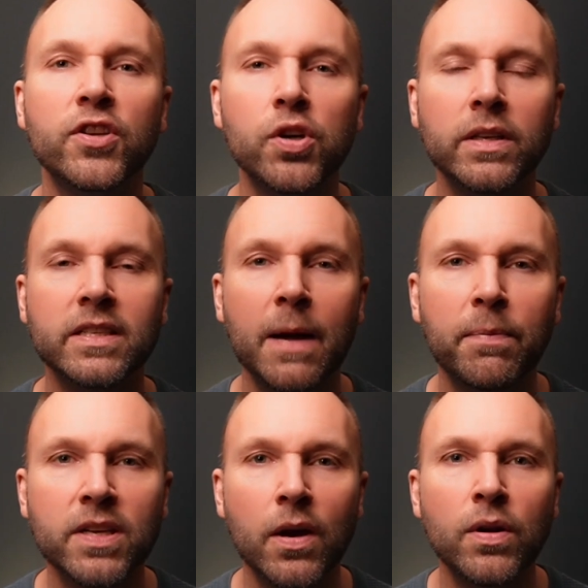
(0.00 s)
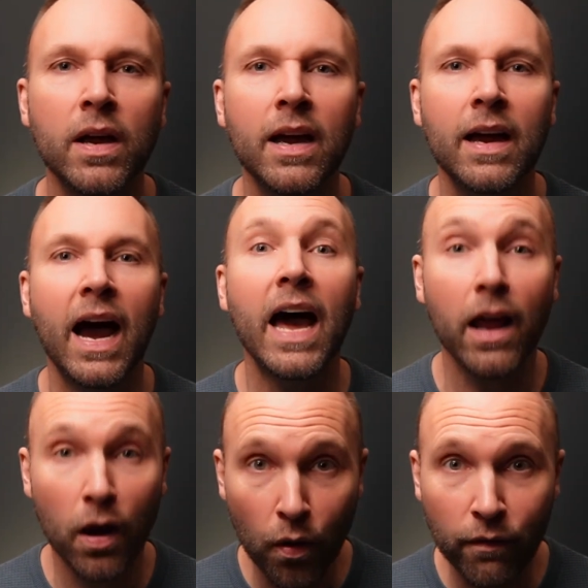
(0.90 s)
enjoyed this episode, and
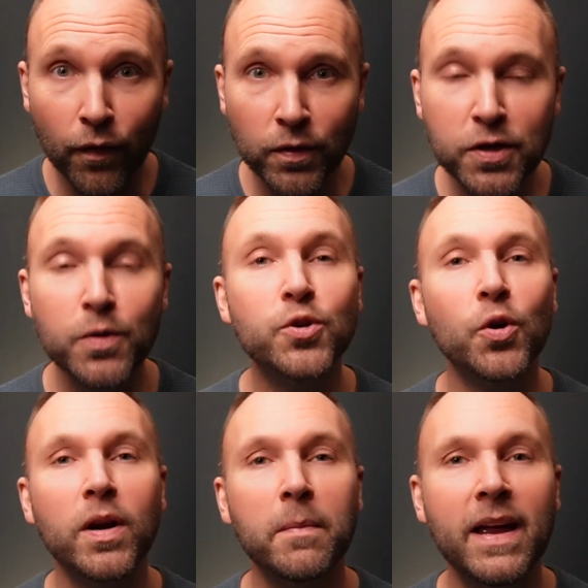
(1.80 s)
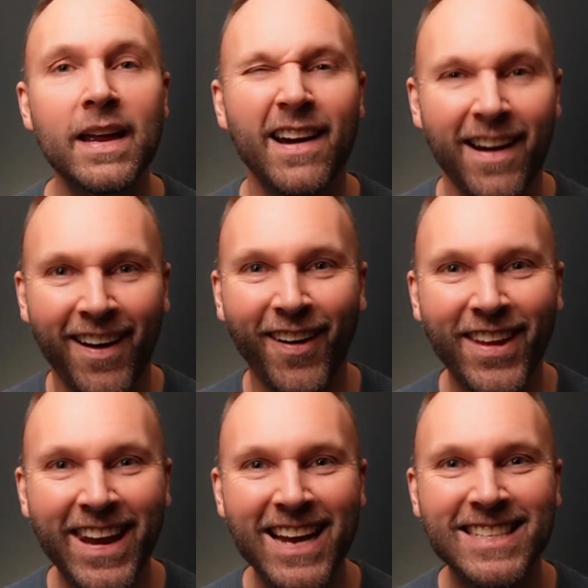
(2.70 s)
I look forward to you joining me on
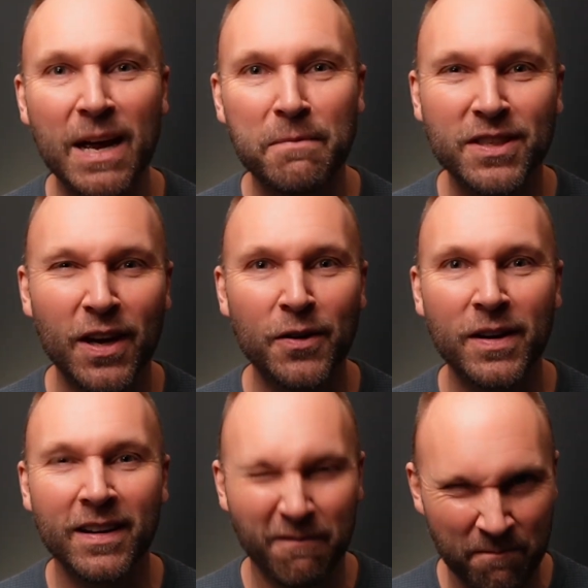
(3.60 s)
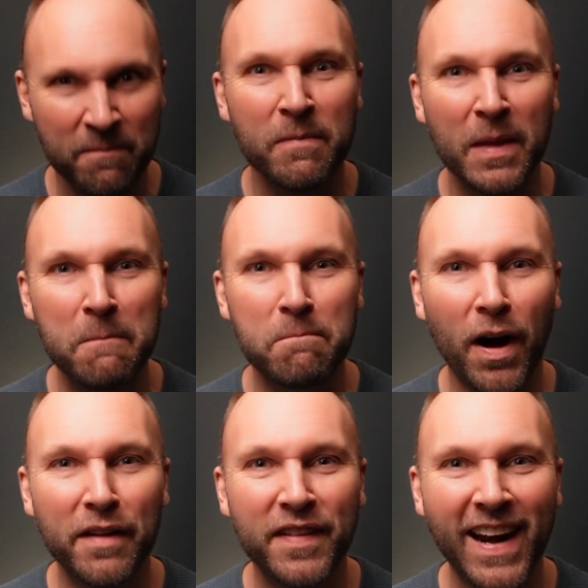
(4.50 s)
the next episode.
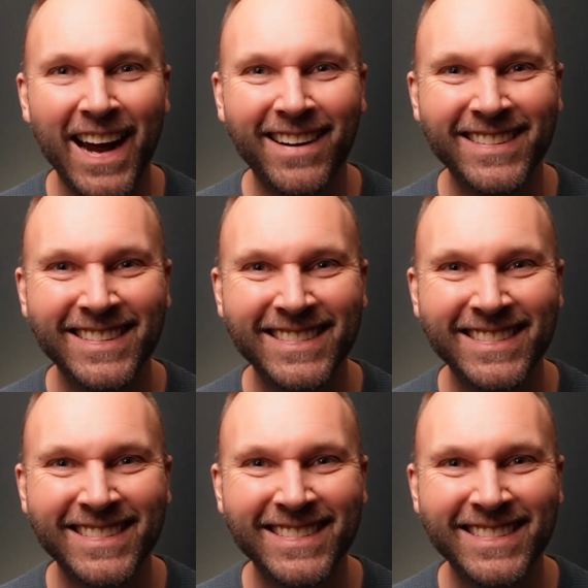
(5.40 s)
Bye for now.